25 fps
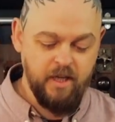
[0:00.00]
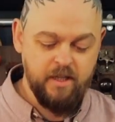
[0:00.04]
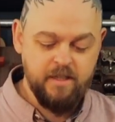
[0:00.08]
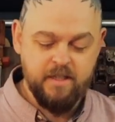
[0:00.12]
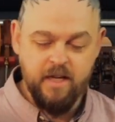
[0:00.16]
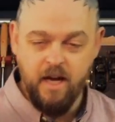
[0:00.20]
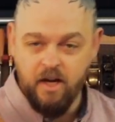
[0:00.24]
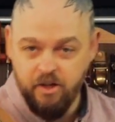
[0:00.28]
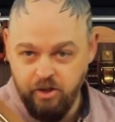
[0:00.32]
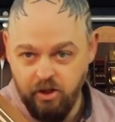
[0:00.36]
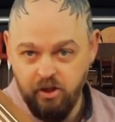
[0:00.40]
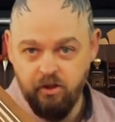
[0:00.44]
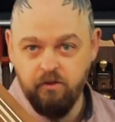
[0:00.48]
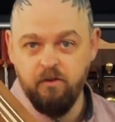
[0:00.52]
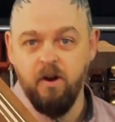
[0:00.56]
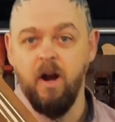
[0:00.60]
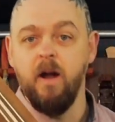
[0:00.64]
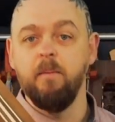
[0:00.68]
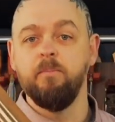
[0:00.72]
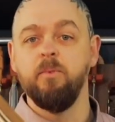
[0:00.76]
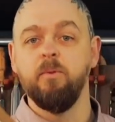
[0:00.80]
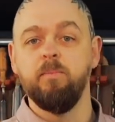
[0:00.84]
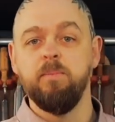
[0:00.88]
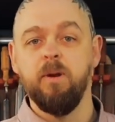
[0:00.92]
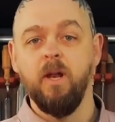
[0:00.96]
that down, you
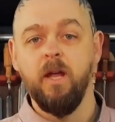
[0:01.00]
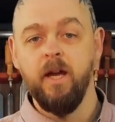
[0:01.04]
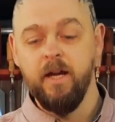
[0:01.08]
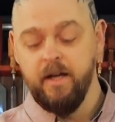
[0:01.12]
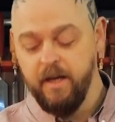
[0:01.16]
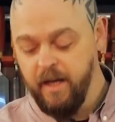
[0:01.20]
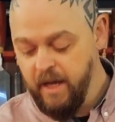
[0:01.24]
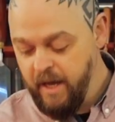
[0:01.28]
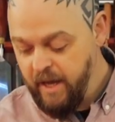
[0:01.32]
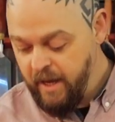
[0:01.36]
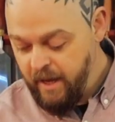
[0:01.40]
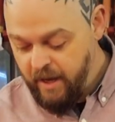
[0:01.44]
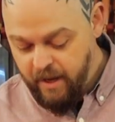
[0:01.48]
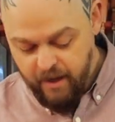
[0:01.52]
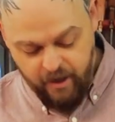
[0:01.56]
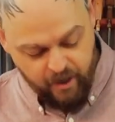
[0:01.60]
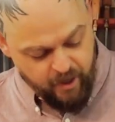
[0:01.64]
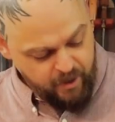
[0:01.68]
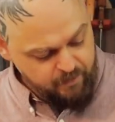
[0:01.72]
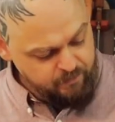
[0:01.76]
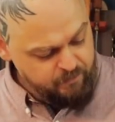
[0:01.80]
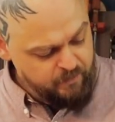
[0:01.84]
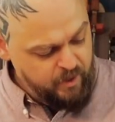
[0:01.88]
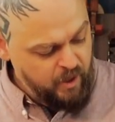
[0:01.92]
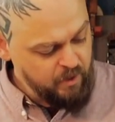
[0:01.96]
grab the plane.
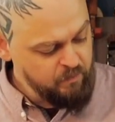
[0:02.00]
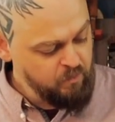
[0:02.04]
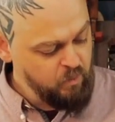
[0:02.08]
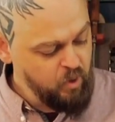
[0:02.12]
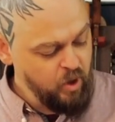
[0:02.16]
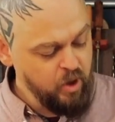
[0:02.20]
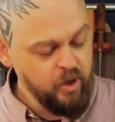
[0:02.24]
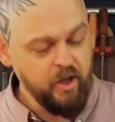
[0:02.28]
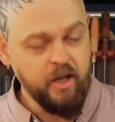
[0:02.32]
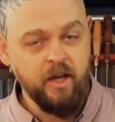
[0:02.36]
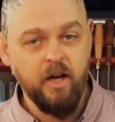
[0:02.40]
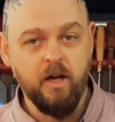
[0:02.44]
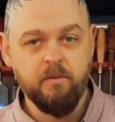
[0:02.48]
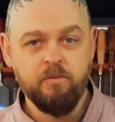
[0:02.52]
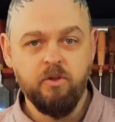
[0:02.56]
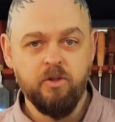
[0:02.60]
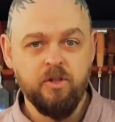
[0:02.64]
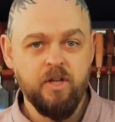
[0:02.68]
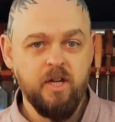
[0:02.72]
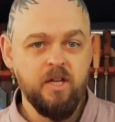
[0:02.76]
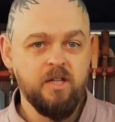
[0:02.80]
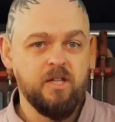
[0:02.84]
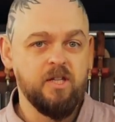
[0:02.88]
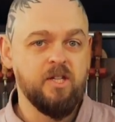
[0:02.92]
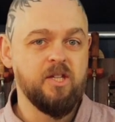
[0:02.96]
I'm working, I'm not
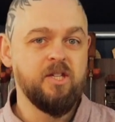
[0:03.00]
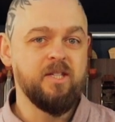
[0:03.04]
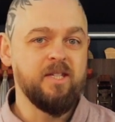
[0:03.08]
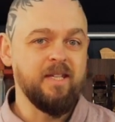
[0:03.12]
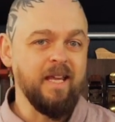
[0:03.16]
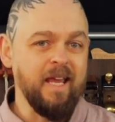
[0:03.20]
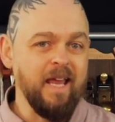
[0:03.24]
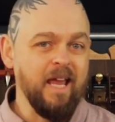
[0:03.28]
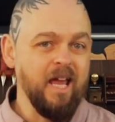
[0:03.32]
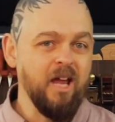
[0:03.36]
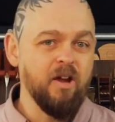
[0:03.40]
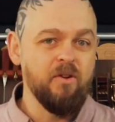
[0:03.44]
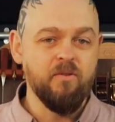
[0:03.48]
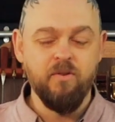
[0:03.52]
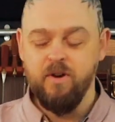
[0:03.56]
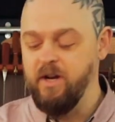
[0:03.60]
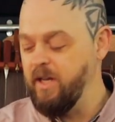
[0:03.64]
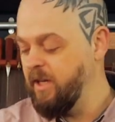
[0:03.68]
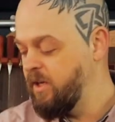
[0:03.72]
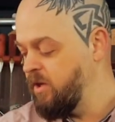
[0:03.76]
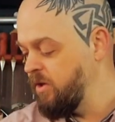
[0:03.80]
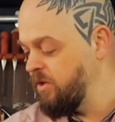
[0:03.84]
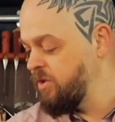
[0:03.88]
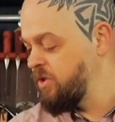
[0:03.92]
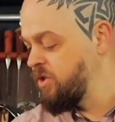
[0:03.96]

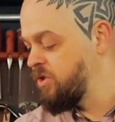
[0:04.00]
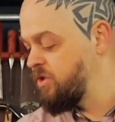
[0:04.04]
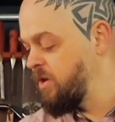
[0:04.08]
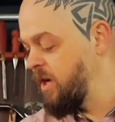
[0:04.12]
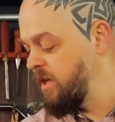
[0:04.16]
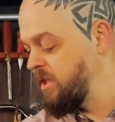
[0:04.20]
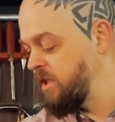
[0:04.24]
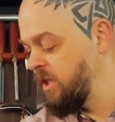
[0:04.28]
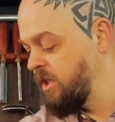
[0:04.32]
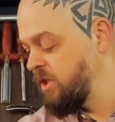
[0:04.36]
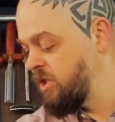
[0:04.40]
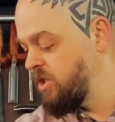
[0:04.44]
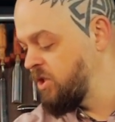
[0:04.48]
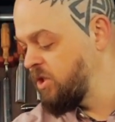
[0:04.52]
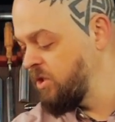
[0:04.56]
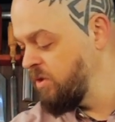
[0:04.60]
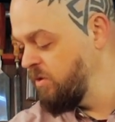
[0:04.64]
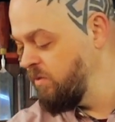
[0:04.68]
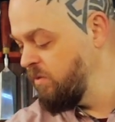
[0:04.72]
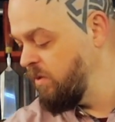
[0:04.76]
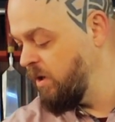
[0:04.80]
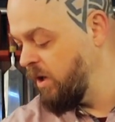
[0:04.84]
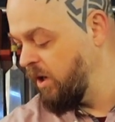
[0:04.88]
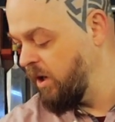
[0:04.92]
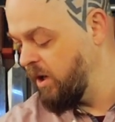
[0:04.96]
necessarily concentrating
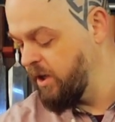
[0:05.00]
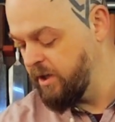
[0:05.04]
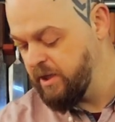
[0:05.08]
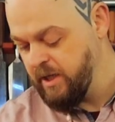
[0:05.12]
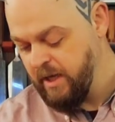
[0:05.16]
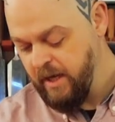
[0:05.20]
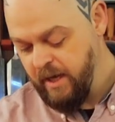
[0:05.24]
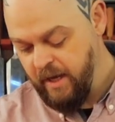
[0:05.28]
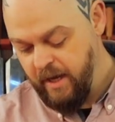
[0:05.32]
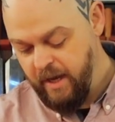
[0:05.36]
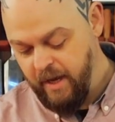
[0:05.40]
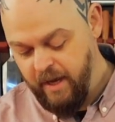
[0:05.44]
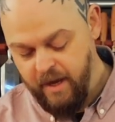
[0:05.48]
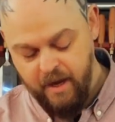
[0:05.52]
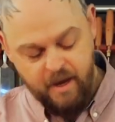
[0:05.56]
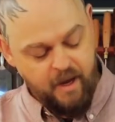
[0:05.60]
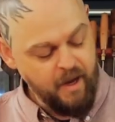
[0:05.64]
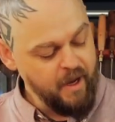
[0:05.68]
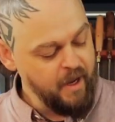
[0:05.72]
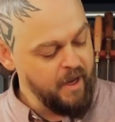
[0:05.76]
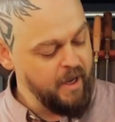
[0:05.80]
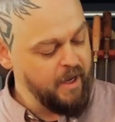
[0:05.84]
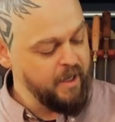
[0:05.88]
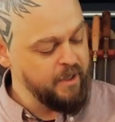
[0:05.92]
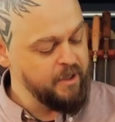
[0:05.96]
too hard.
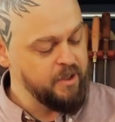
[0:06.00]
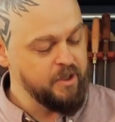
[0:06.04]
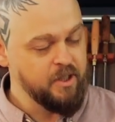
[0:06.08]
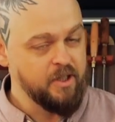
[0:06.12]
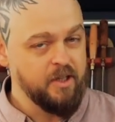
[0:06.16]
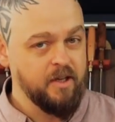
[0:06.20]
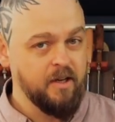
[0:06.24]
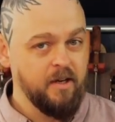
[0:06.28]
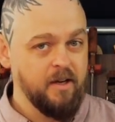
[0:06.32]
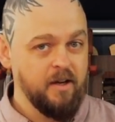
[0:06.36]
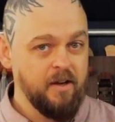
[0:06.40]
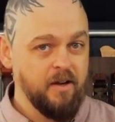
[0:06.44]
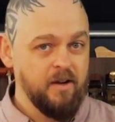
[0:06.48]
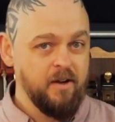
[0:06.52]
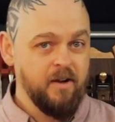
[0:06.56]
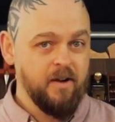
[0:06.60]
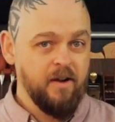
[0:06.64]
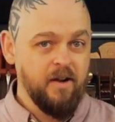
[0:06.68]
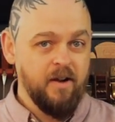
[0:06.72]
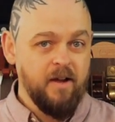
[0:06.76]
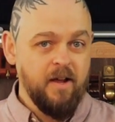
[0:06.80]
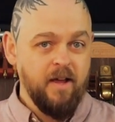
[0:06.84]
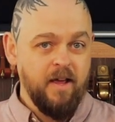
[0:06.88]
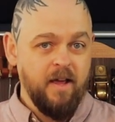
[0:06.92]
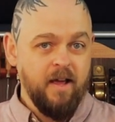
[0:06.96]
And
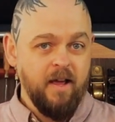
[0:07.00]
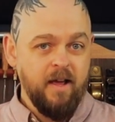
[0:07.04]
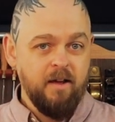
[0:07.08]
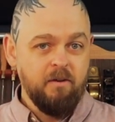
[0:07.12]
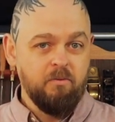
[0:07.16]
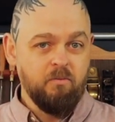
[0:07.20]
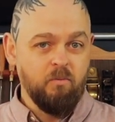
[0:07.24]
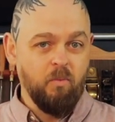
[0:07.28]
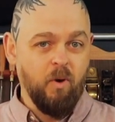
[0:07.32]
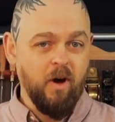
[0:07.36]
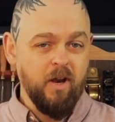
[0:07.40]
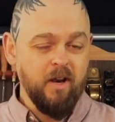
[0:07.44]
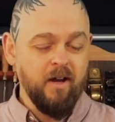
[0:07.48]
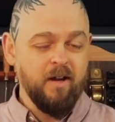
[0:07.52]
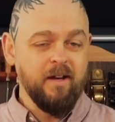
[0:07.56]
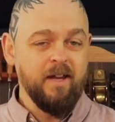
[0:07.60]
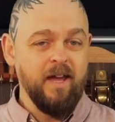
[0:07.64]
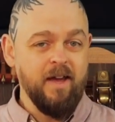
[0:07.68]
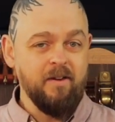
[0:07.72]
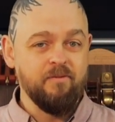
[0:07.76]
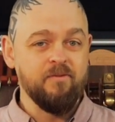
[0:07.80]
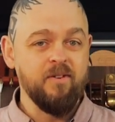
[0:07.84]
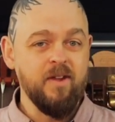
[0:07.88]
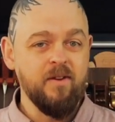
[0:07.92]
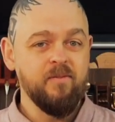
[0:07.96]
while I
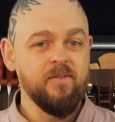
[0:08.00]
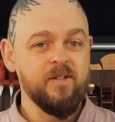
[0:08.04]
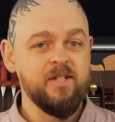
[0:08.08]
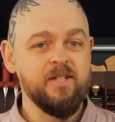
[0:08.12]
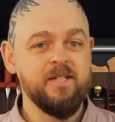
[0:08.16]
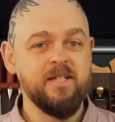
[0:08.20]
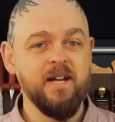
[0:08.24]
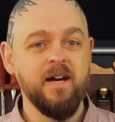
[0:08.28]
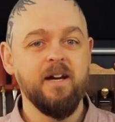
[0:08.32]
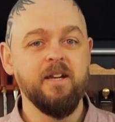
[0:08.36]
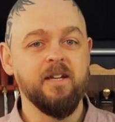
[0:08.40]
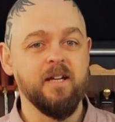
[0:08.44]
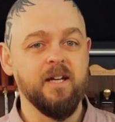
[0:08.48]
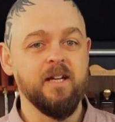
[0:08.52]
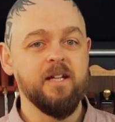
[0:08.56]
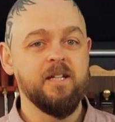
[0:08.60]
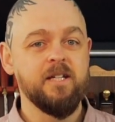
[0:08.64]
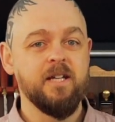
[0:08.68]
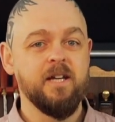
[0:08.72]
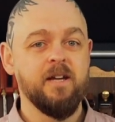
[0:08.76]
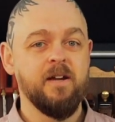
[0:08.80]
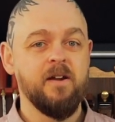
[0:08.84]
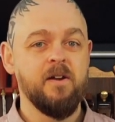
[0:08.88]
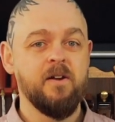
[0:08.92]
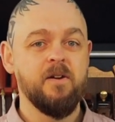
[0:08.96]
have never done
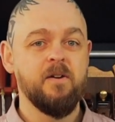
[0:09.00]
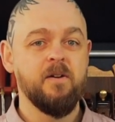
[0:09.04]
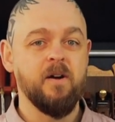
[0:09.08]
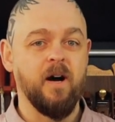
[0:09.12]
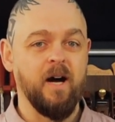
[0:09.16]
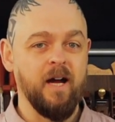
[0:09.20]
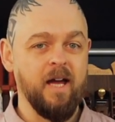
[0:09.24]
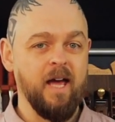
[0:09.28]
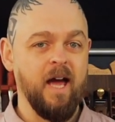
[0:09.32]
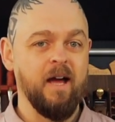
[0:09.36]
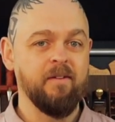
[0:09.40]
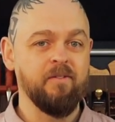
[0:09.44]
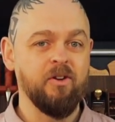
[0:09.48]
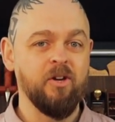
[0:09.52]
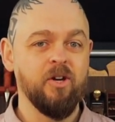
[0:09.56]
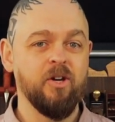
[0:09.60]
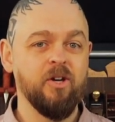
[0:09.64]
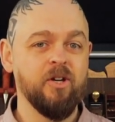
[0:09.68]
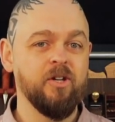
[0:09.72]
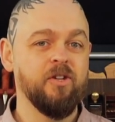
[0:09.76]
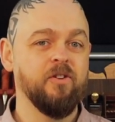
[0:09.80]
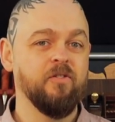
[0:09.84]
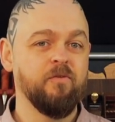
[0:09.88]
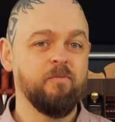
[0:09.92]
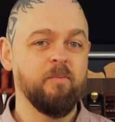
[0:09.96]
it, I have
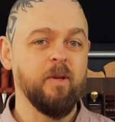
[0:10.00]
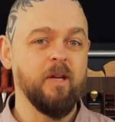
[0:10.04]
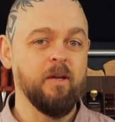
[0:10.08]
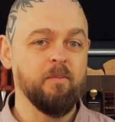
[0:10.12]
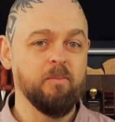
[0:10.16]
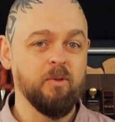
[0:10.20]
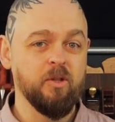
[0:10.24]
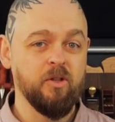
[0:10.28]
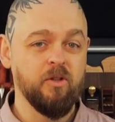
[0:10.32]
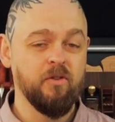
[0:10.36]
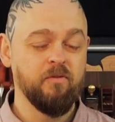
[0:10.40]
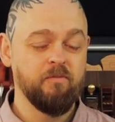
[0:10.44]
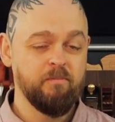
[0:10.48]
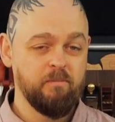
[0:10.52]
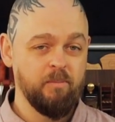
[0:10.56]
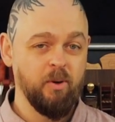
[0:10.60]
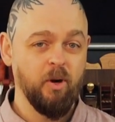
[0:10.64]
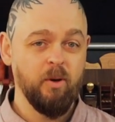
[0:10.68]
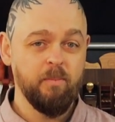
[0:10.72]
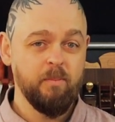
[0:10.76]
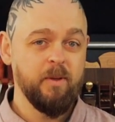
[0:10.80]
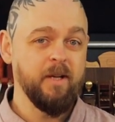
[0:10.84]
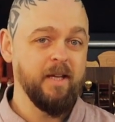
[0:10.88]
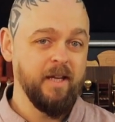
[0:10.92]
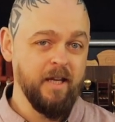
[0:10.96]
heard of people who've
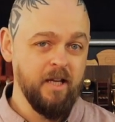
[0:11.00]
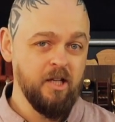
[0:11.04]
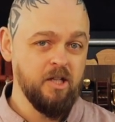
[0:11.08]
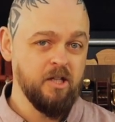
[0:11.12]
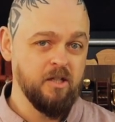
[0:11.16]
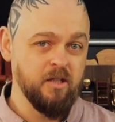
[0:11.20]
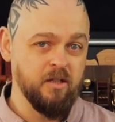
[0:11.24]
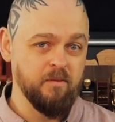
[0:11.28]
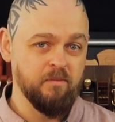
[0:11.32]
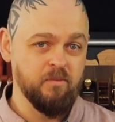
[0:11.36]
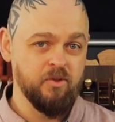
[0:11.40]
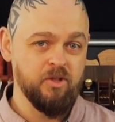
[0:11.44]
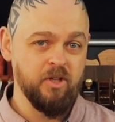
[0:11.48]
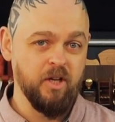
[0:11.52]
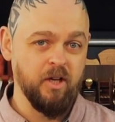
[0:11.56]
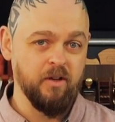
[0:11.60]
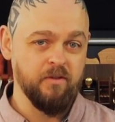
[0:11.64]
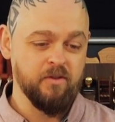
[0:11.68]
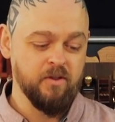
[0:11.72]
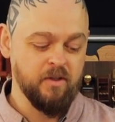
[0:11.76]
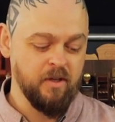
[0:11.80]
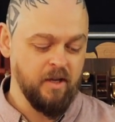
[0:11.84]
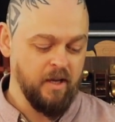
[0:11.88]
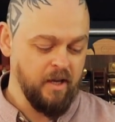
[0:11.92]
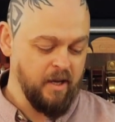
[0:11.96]
properly injured
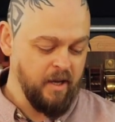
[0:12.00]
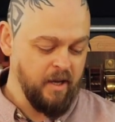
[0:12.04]
themselves.